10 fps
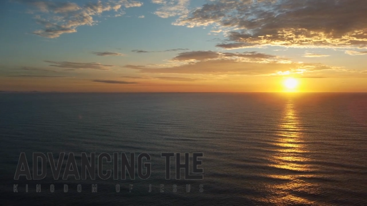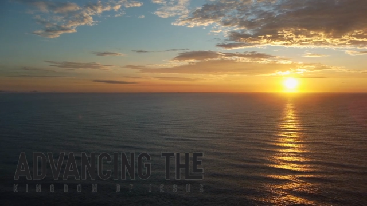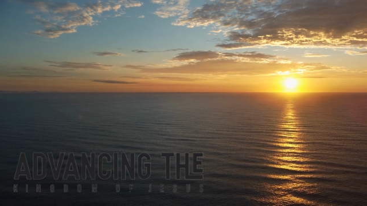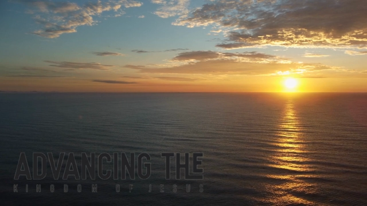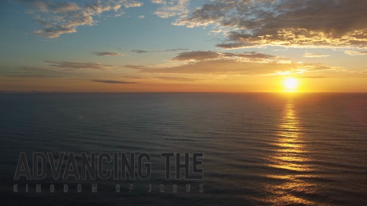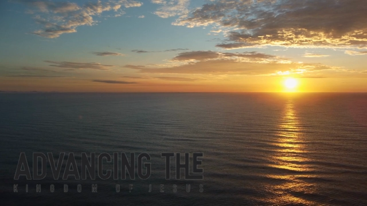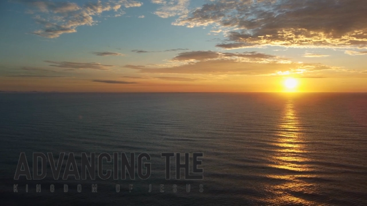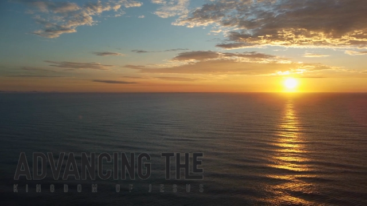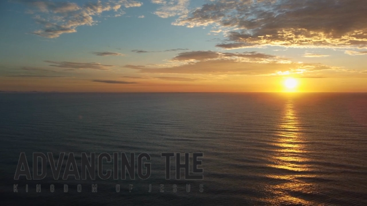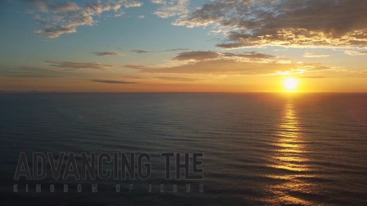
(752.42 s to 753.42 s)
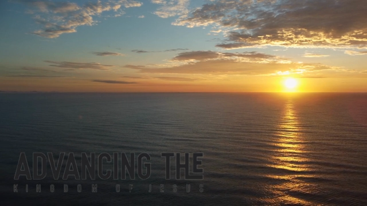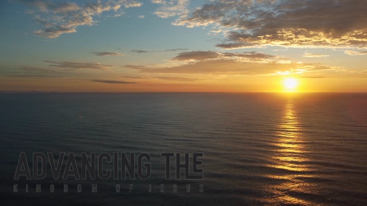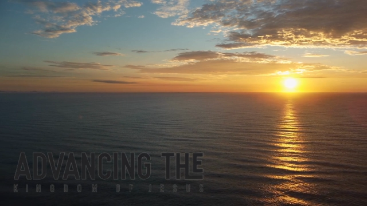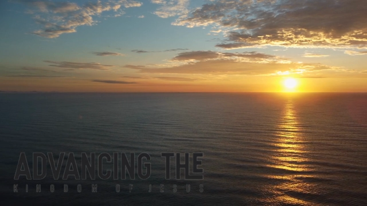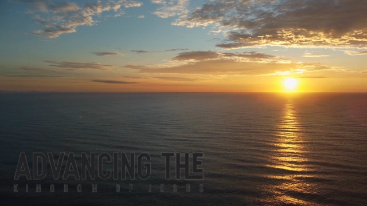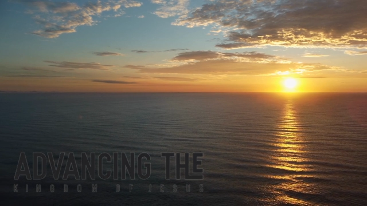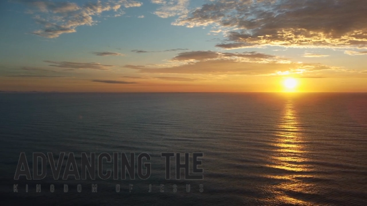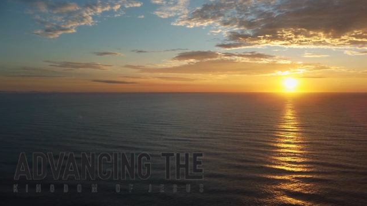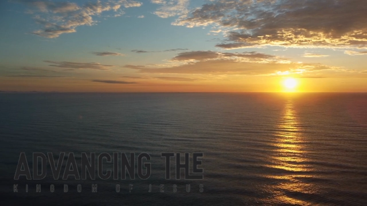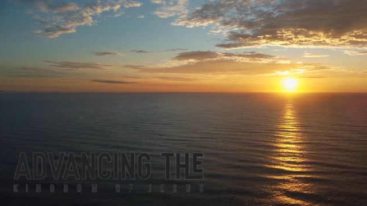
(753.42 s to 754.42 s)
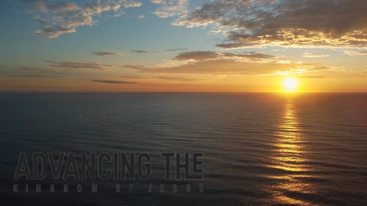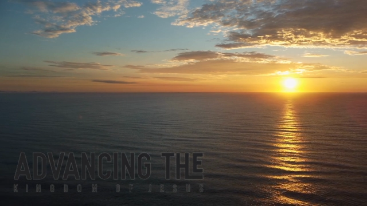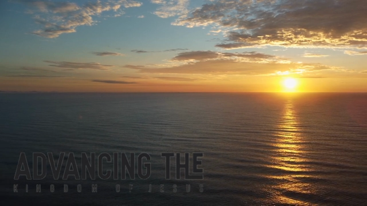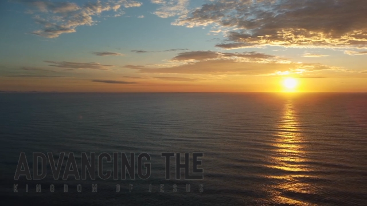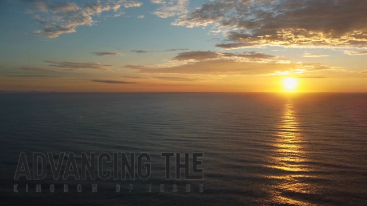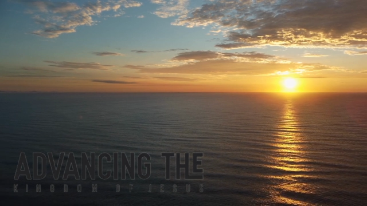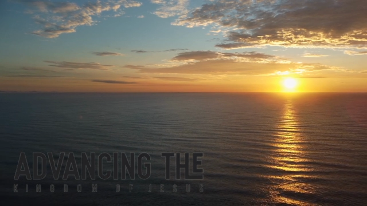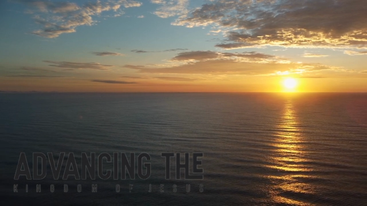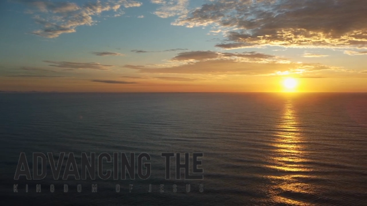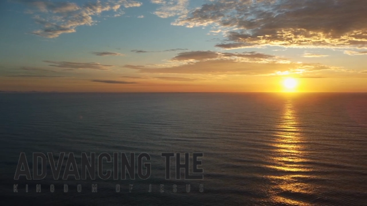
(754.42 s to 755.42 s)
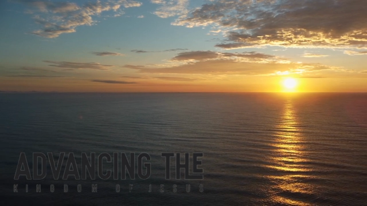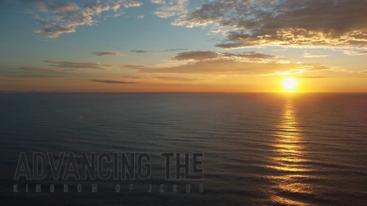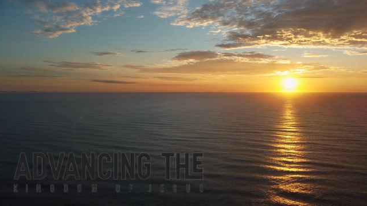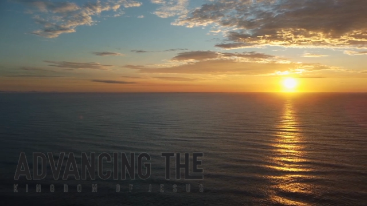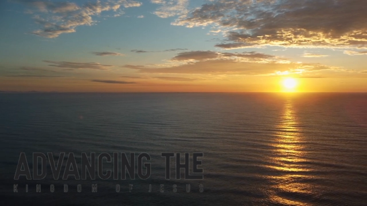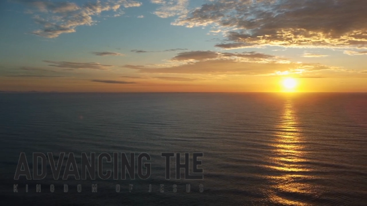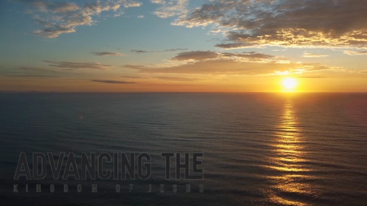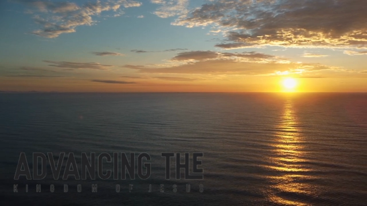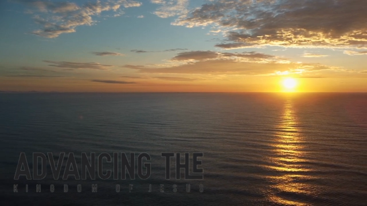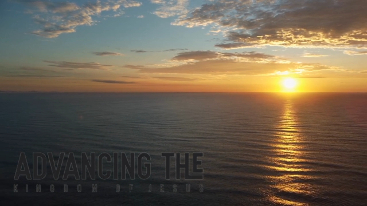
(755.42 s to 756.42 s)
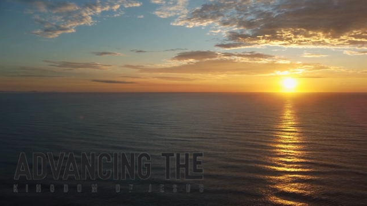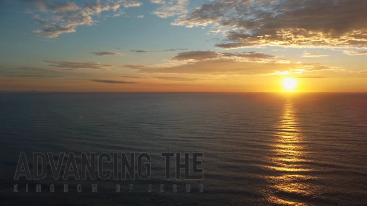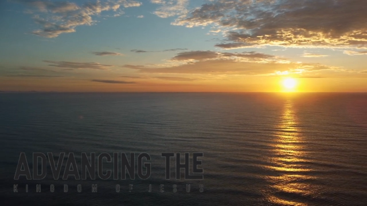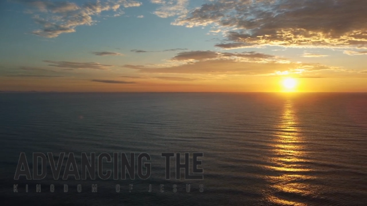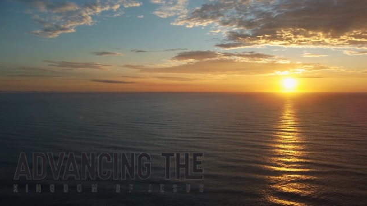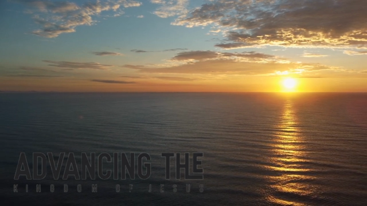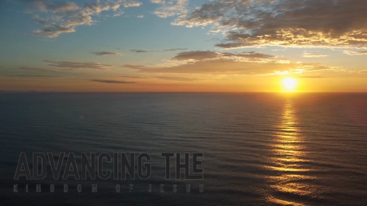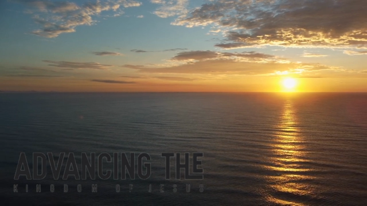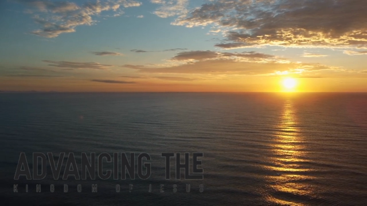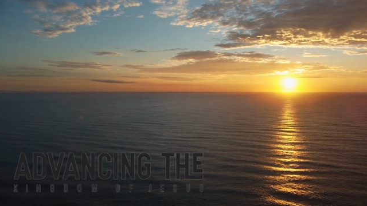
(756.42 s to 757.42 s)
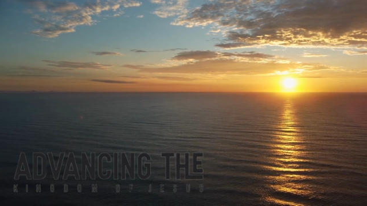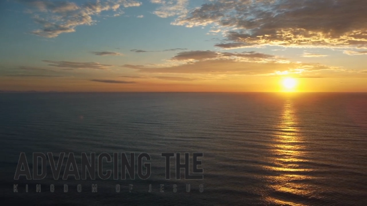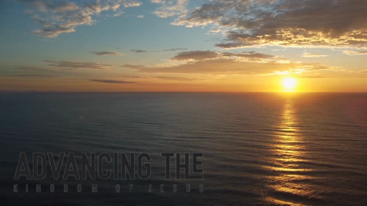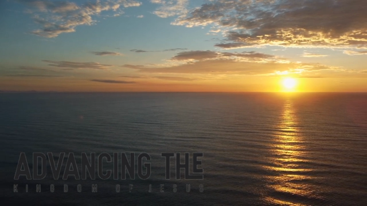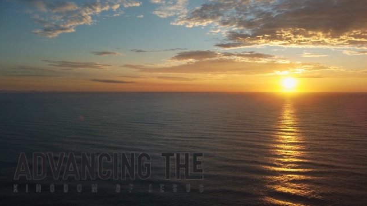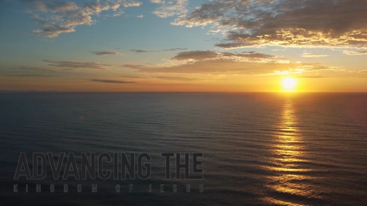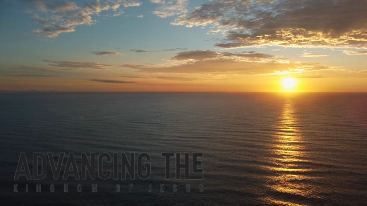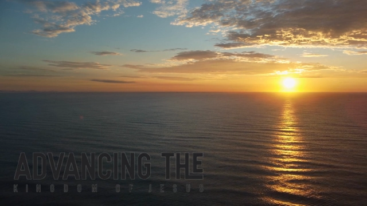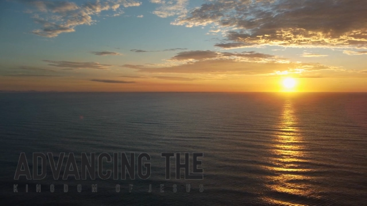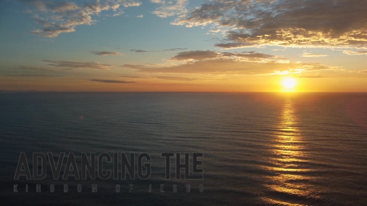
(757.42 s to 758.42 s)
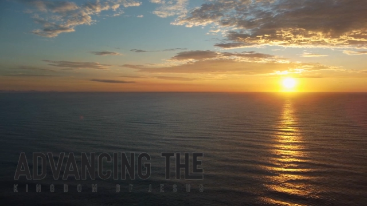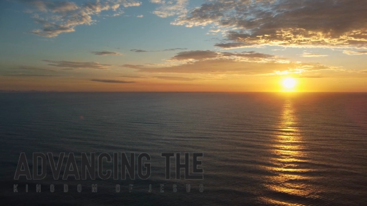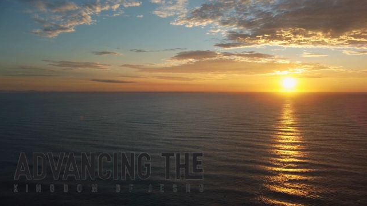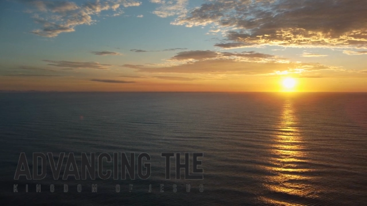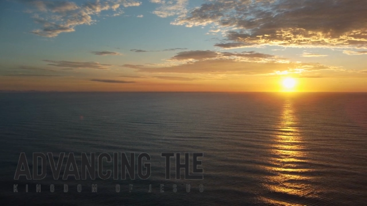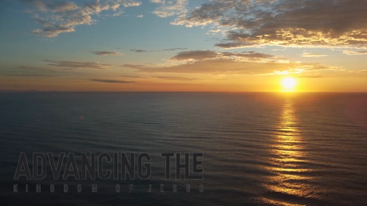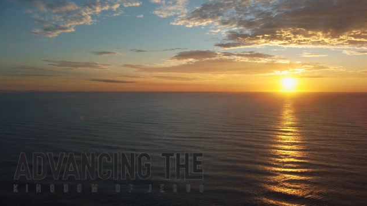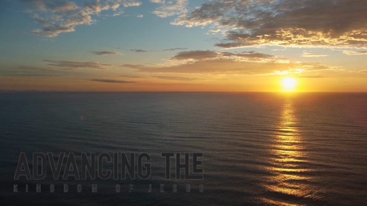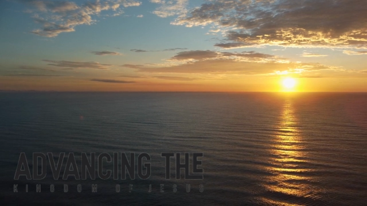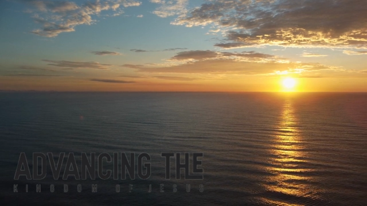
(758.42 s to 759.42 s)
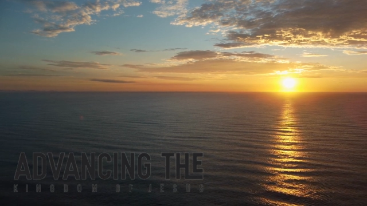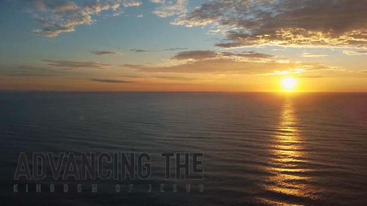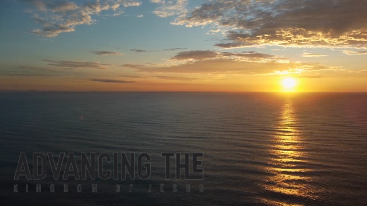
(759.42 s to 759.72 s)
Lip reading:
(no speaker visible)